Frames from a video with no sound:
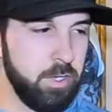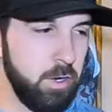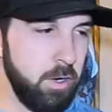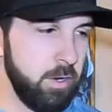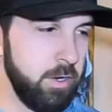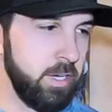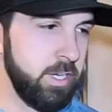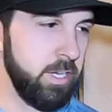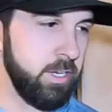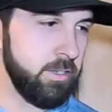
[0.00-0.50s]

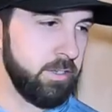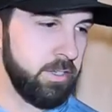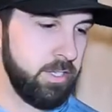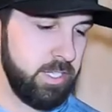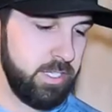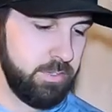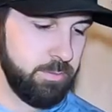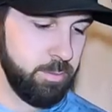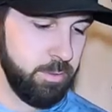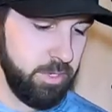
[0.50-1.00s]
card here, so
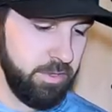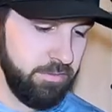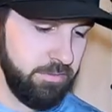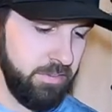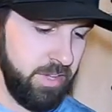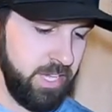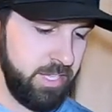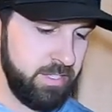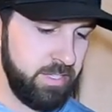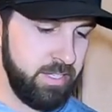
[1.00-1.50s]
that's pretty
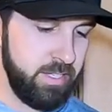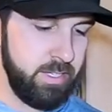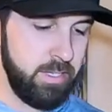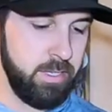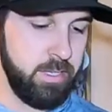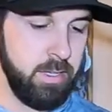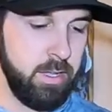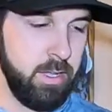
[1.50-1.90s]
fancy.